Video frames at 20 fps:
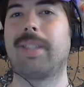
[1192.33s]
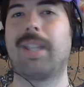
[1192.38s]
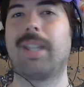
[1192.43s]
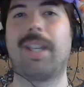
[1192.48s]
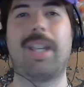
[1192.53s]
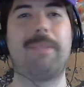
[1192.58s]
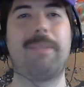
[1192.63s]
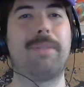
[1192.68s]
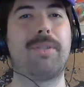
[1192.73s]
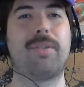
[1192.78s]

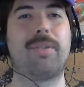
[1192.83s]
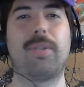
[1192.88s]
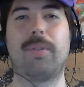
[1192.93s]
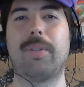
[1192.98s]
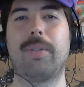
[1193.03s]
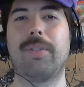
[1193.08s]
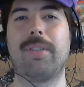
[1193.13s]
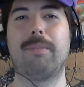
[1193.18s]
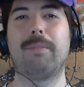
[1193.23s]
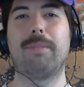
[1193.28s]
I miss
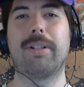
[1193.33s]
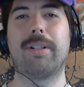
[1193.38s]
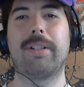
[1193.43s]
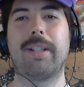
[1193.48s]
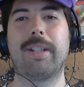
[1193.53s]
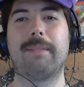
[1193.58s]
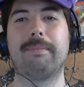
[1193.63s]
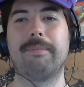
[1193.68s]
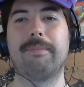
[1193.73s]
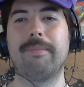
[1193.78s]
Lucas and
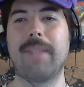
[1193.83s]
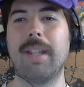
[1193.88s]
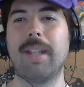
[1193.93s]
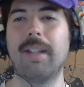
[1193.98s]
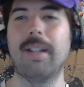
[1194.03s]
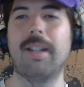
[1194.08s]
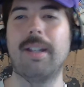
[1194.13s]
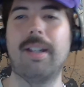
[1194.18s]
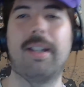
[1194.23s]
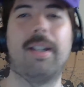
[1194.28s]
Brittany.
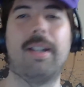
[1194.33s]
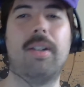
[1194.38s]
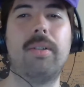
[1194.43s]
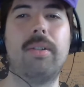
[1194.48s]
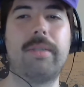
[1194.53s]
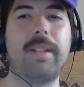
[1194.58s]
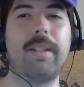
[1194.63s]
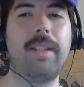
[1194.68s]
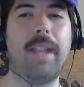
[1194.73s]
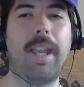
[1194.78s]

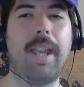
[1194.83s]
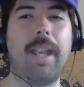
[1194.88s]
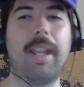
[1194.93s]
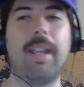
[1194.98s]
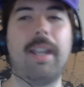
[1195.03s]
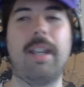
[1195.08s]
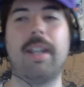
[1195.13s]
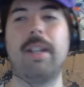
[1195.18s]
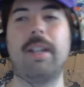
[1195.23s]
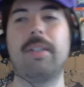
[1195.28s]
Okay,
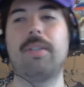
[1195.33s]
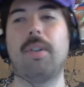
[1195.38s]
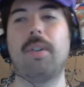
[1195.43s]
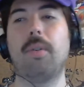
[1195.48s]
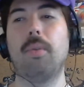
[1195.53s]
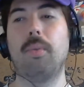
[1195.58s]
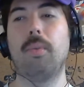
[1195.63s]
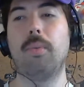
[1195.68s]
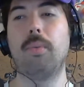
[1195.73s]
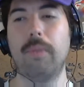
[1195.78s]
and
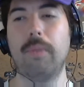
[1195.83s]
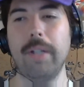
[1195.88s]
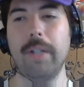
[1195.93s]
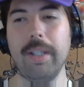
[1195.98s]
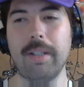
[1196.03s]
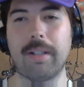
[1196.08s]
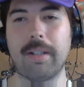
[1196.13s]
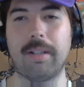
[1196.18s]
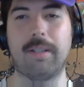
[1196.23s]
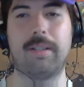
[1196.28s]

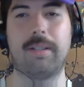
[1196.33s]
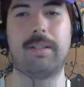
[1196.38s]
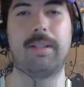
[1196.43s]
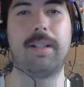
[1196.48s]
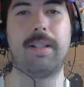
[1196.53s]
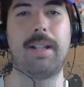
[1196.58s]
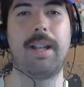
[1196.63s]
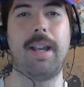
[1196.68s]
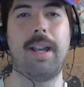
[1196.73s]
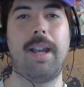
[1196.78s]
Will
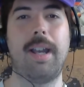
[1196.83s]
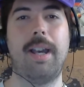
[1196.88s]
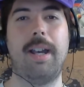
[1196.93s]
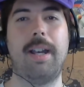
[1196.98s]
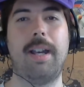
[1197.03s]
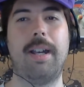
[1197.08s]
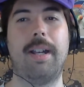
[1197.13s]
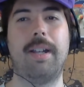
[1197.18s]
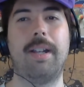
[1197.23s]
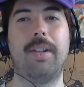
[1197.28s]

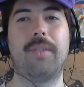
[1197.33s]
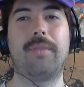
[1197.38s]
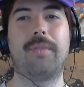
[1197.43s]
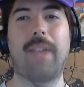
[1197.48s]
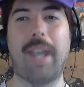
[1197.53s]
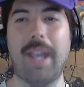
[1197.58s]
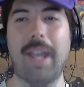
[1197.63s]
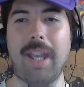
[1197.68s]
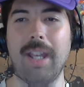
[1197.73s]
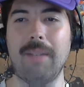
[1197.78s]
of
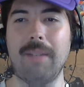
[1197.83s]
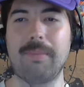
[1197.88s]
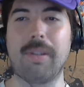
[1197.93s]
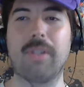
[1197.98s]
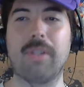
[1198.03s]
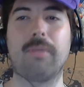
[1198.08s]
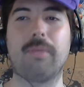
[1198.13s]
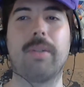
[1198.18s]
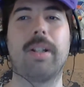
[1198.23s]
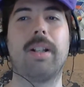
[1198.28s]
Abby
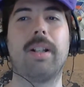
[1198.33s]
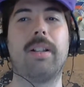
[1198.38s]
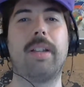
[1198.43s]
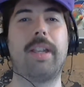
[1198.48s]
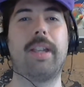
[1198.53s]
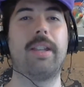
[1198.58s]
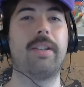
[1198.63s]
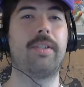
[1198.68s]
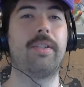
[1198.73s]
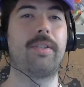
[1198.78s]
and Will
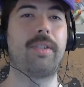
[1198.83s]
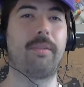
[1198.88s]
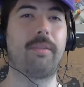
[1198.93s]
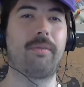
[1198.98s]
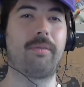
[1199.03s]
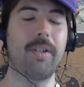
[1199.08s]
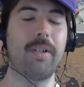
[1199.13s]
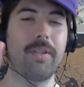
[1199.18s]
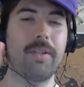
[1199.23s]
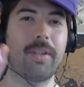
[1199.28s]
is the
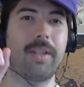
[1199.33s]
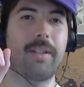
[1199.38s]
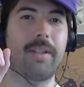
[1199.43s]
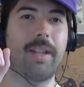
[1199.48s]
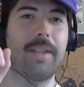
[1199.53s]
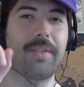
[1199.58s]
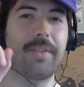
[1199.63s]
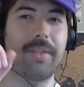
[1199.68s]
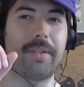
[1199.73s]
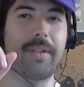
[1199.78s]
first
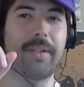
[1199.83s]
contestant